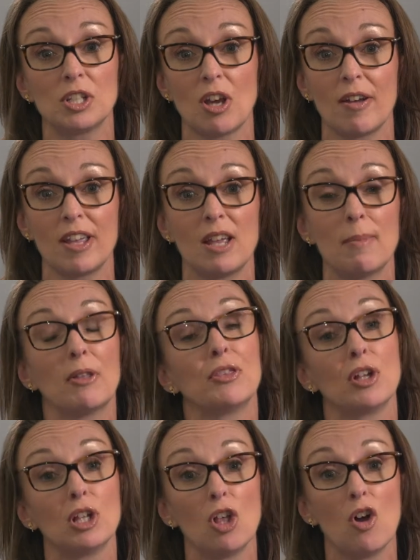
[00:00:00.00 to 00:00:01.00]
talking about the
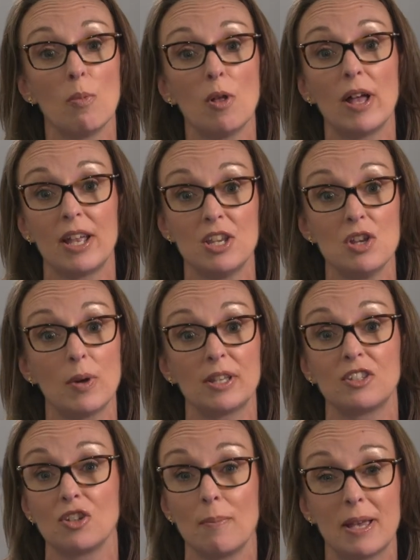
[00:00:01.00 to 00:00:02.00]
global and
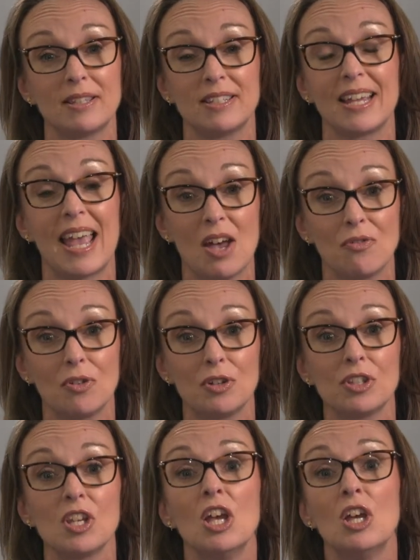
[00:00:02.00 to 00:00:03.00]
U.S. domestic
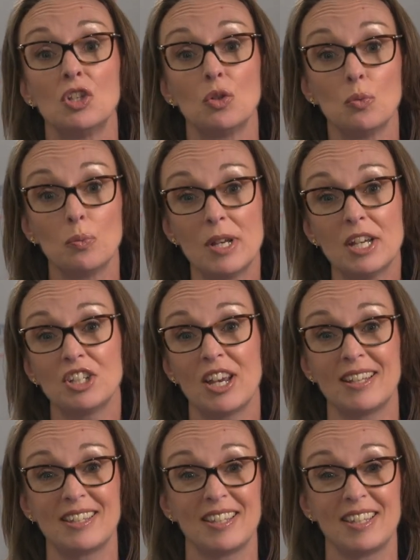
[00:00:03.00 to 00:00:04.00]
efforts to reach
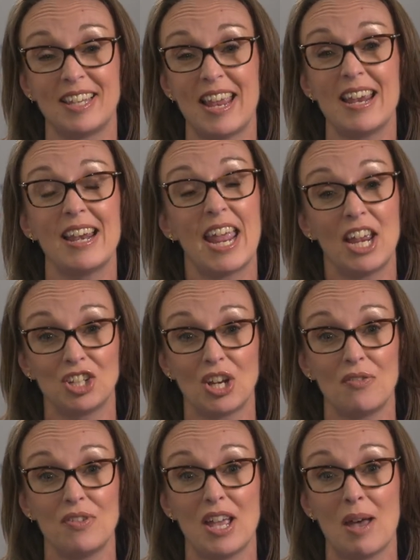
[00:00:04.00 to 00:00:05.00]
and sustain
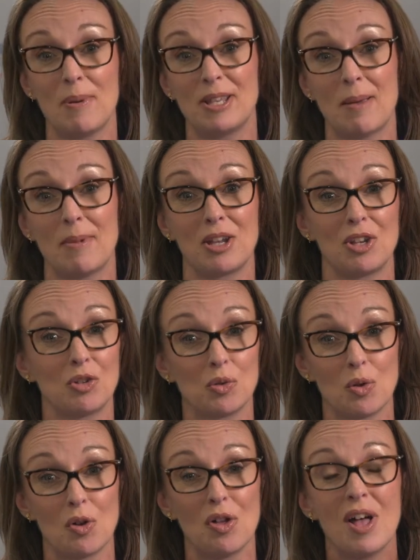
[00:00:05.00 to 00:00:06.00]
HIV epidemic
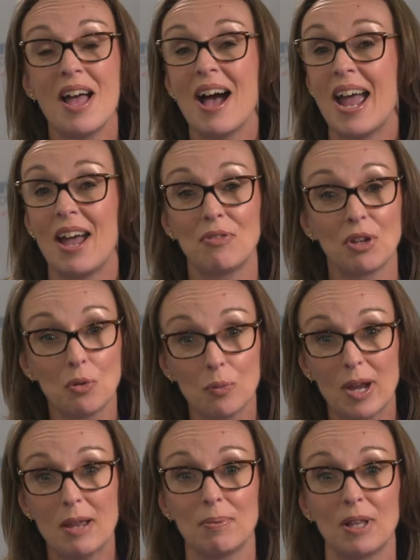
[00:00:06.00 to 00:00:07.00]
control. I have the
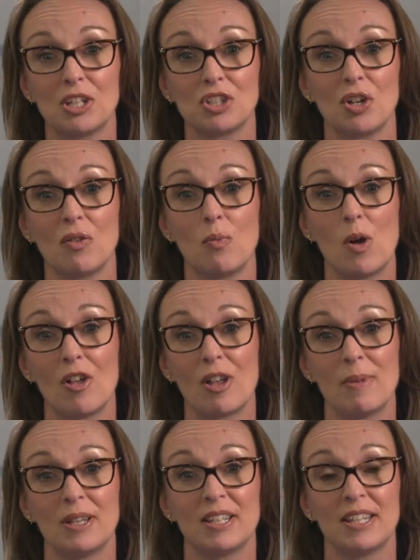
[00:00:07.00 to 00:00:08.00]
great pleasure of
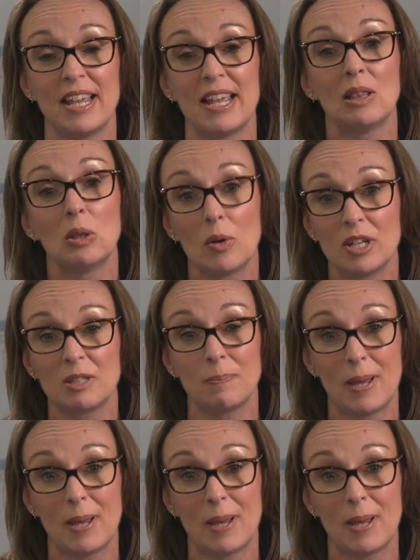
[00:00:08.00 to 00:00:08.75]
welcoming today Loyce